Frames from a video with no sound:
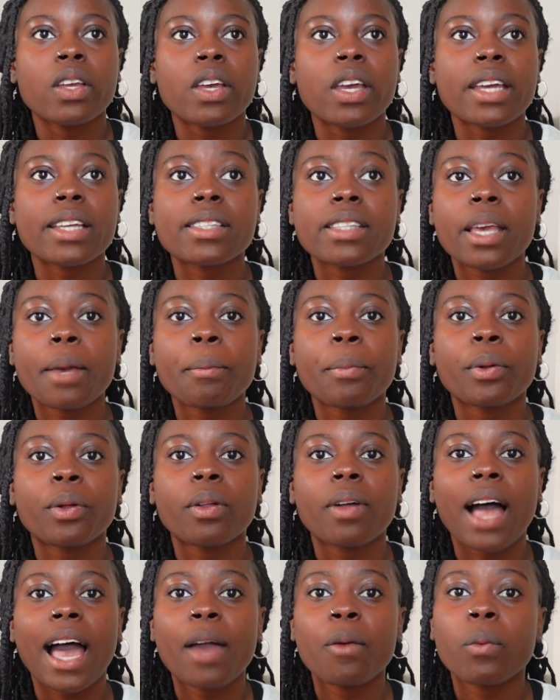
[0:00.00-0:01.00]

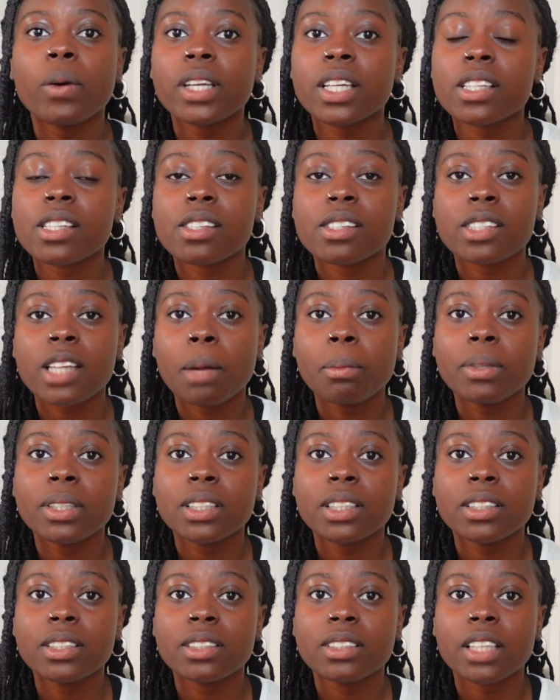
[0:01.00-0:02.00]
Example, I wanted to stop
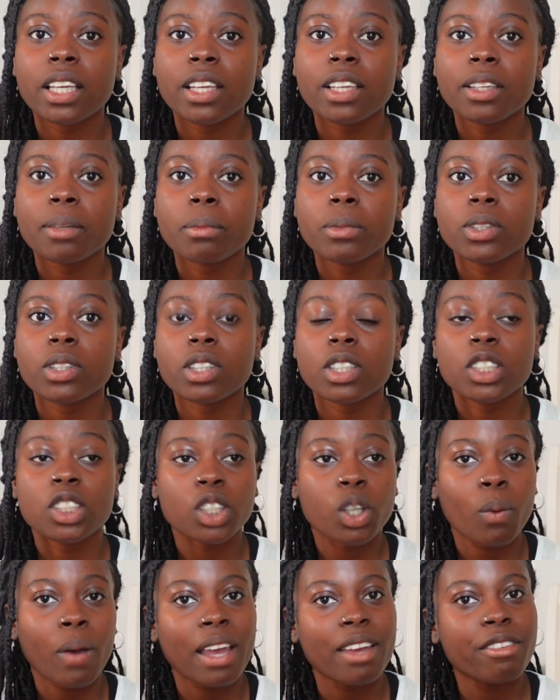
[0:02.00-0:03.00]
listening to secular music,
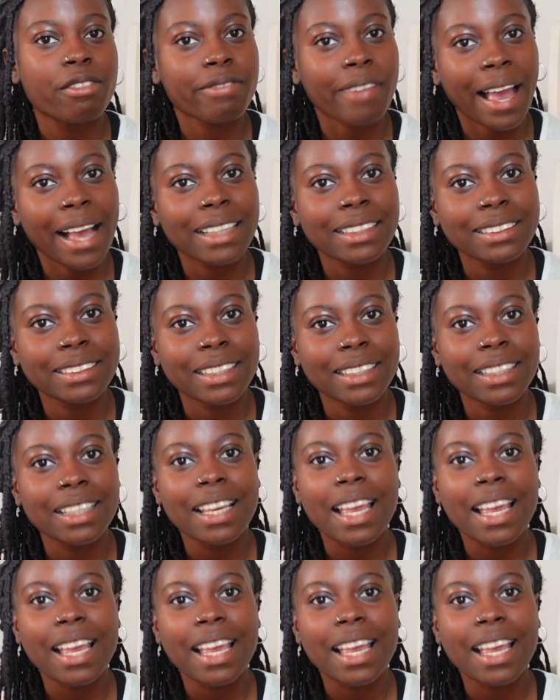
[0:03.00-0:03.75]
so I fasted.